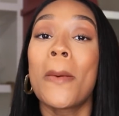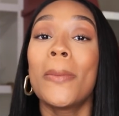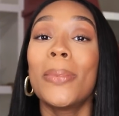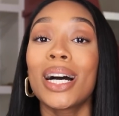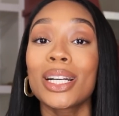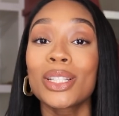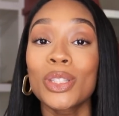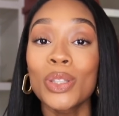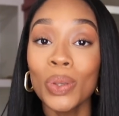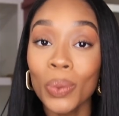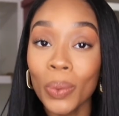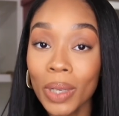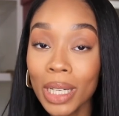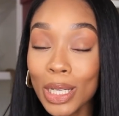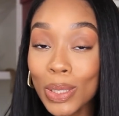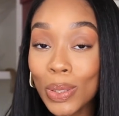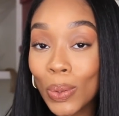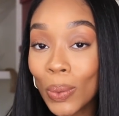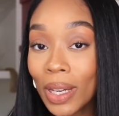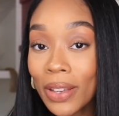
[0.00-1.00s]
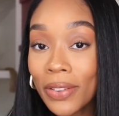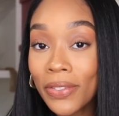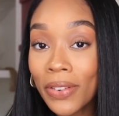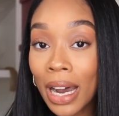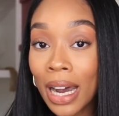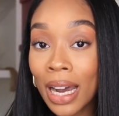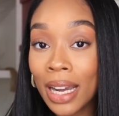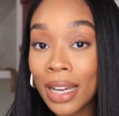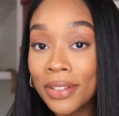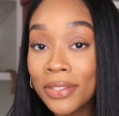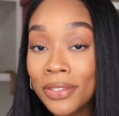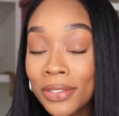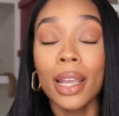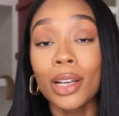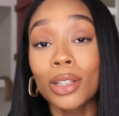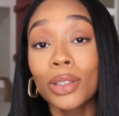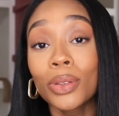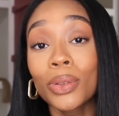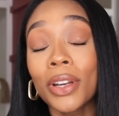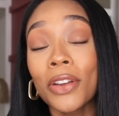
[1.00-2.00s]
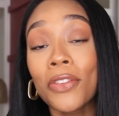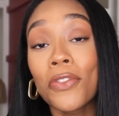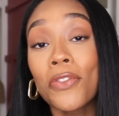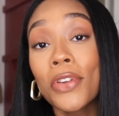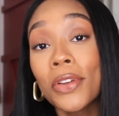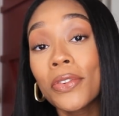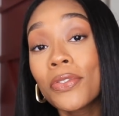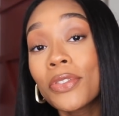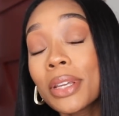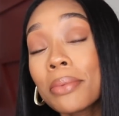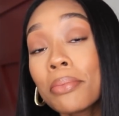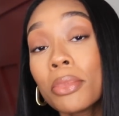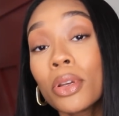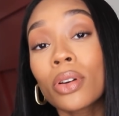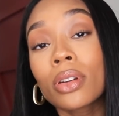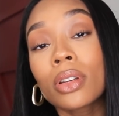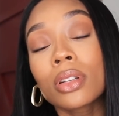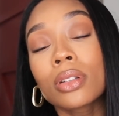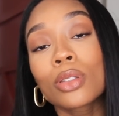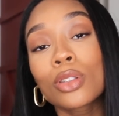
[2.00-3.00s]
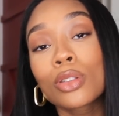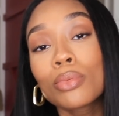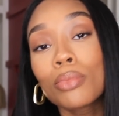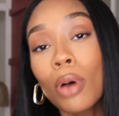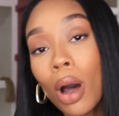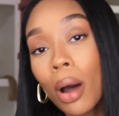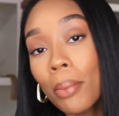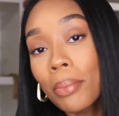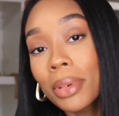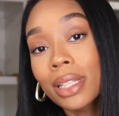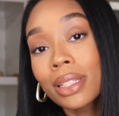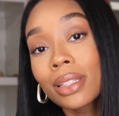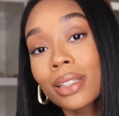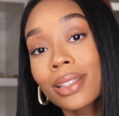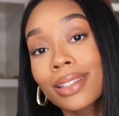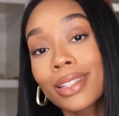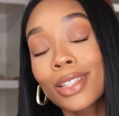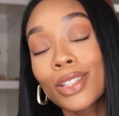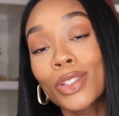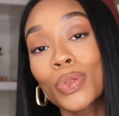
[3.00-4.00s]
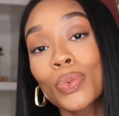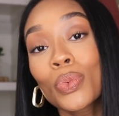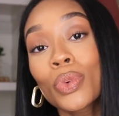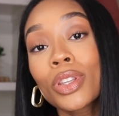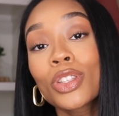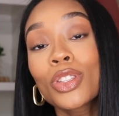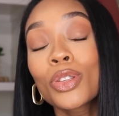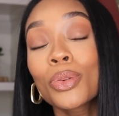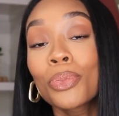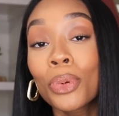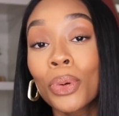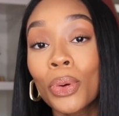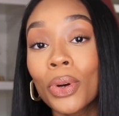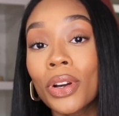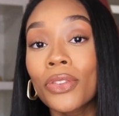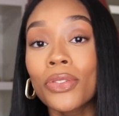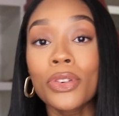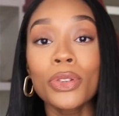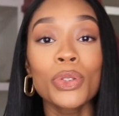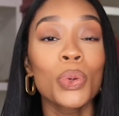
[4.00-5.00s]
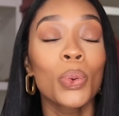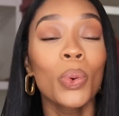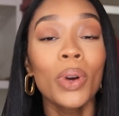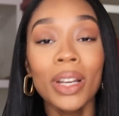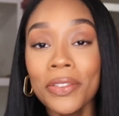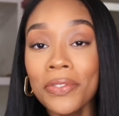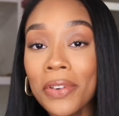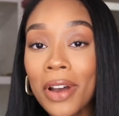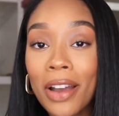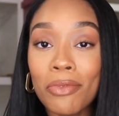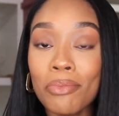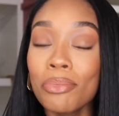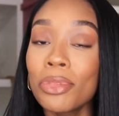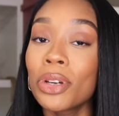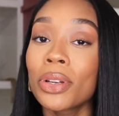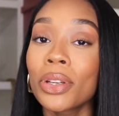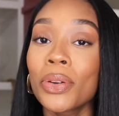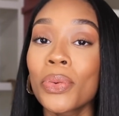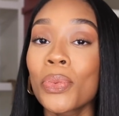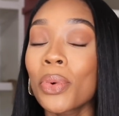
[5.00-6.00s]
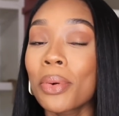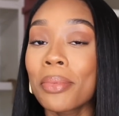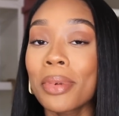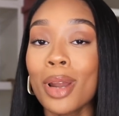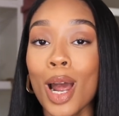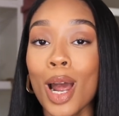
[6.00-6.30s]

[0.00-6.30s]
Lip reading: by 2025, including 50 million small businesses with support for 25 million women